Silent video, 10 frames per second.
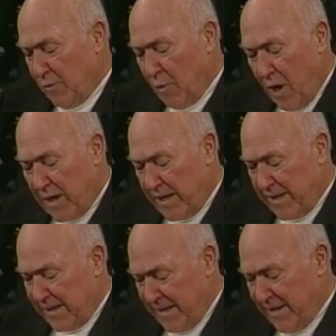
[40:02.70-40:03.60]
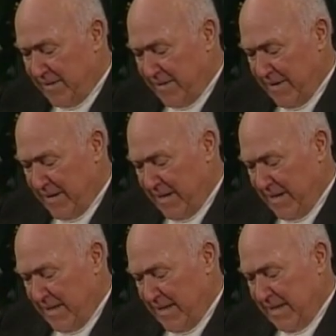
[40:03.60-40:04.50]
walk in love
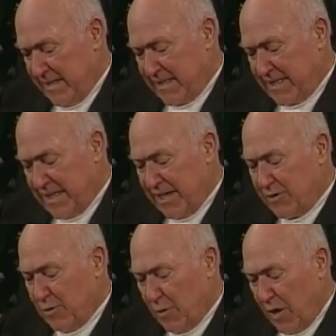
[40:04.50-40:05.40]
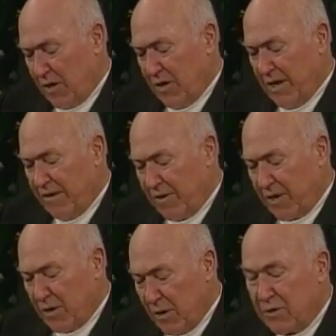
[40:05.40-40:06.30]
and seek to walk ever
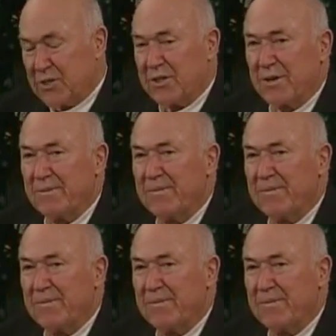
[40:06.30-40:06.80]
closer.